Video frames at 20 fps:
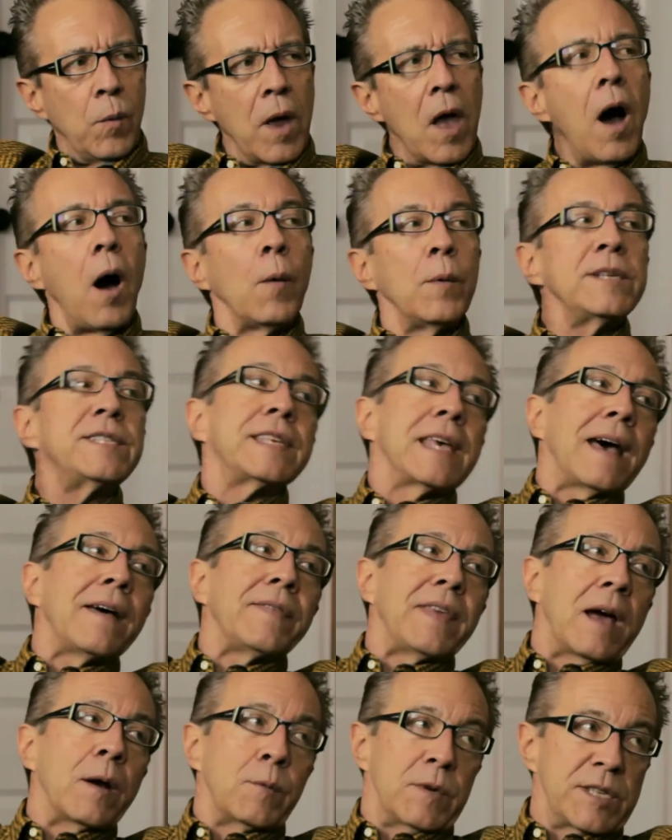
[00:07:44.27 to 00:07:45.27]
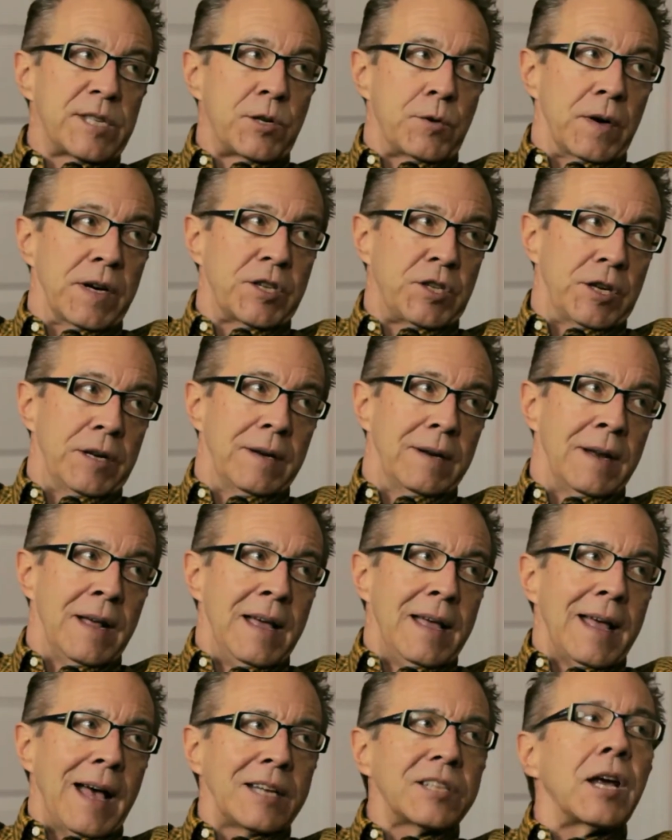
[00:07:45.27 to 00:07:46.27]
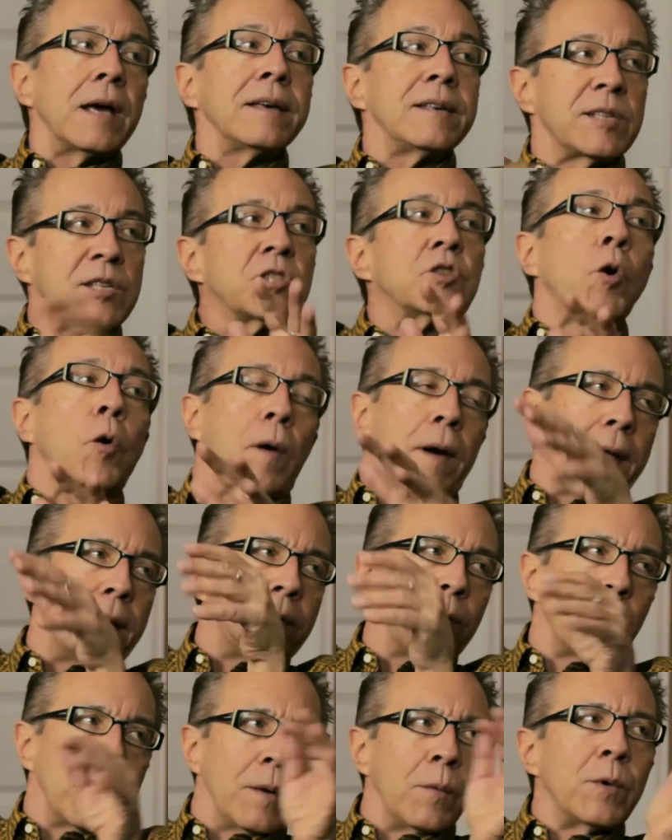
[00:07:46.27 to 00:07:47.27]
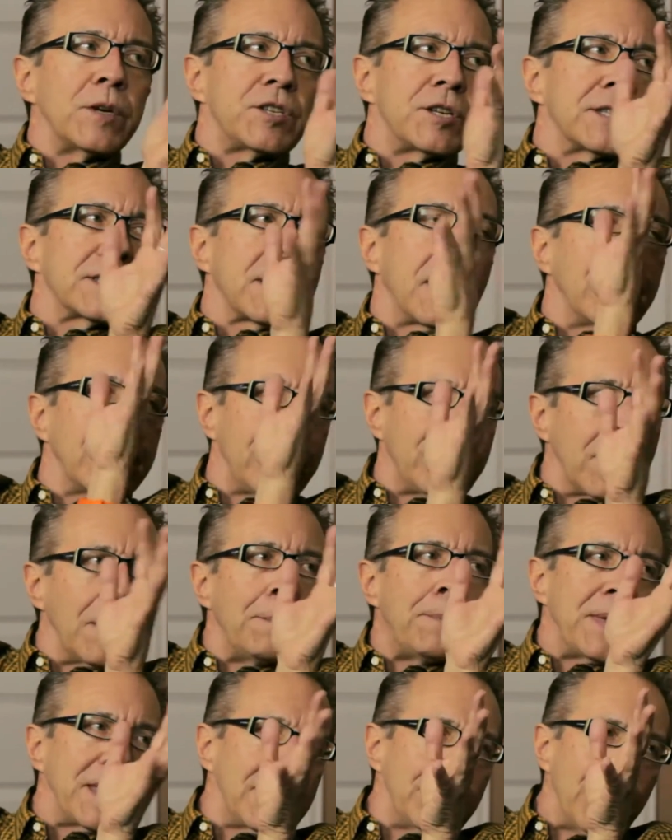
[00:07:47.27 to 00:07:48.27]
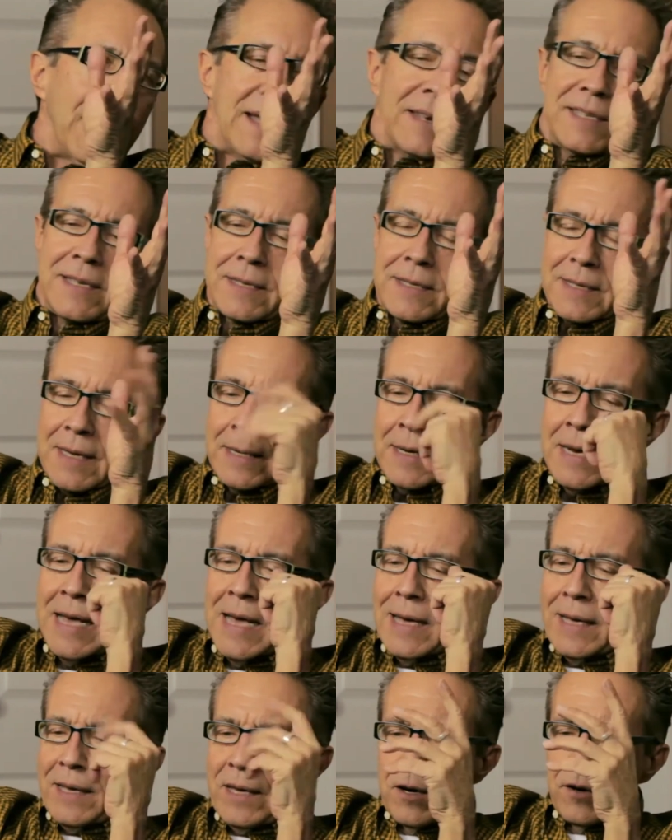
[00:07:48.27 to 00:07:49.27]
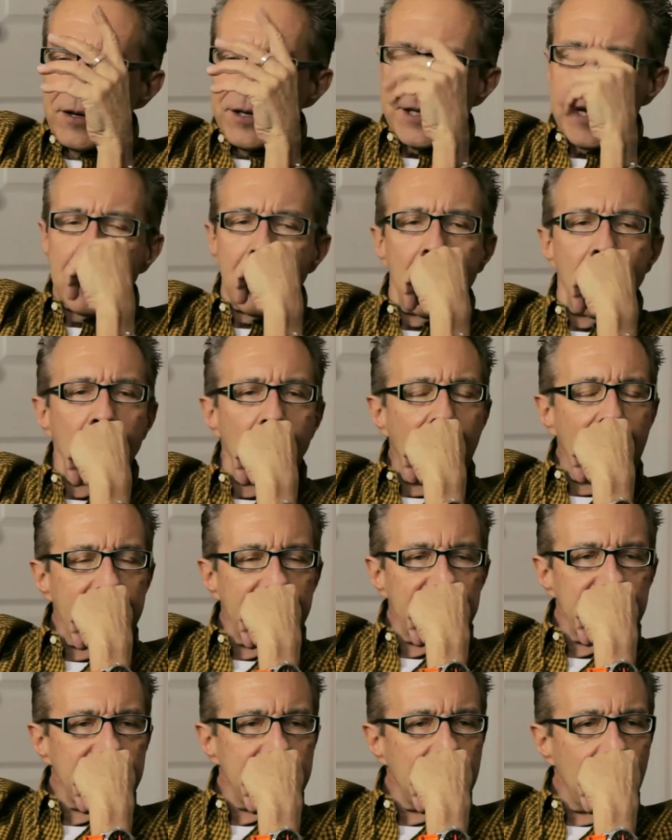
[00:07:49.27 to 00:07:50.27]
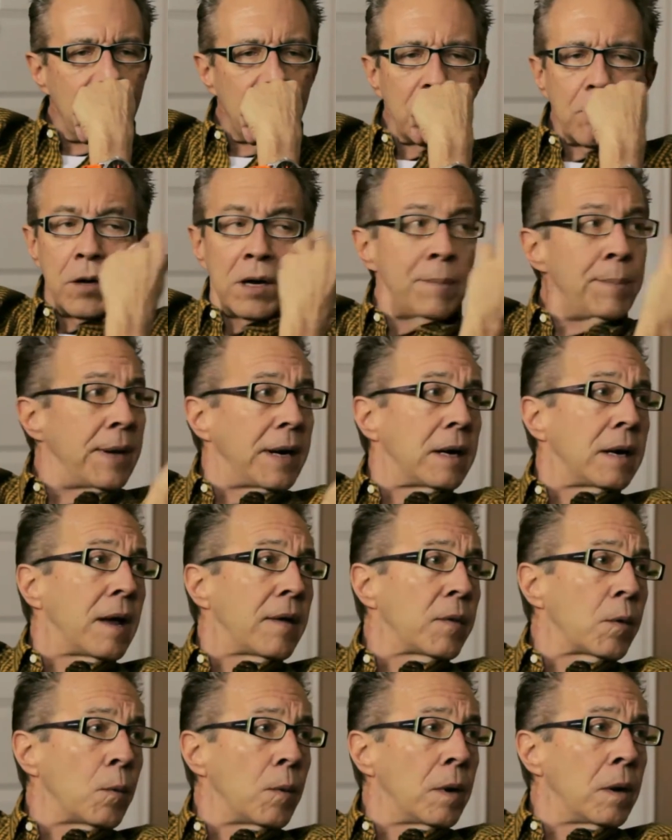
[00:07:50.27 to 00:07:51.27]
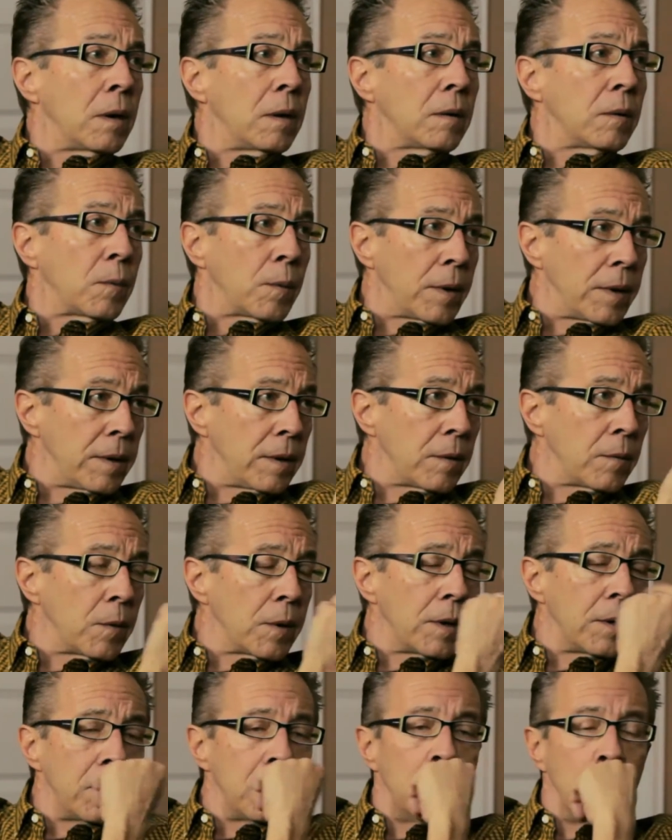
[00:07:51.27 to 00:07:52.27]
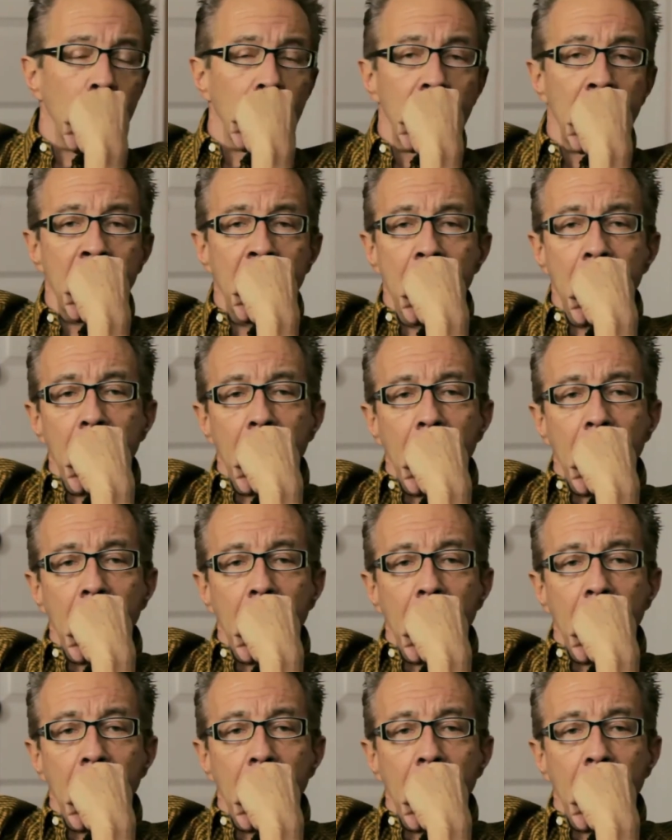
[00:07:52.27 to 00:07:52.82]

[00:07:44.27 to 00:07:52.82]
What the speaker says: We always had that restriction. I'll tell you a story, which is kind of epitomizes it. Years ago on a show, it could have been Another World where you were.